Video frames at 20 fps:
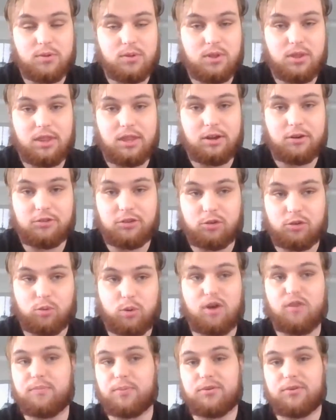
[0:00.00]
there's a
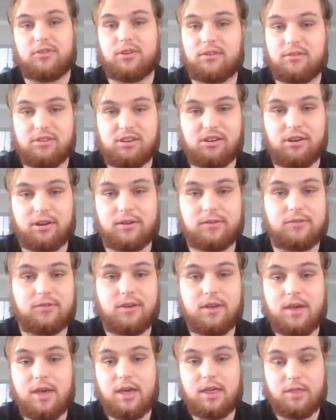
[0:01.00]
12% chance
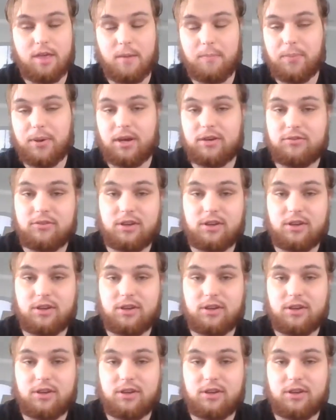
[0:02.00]
that pick's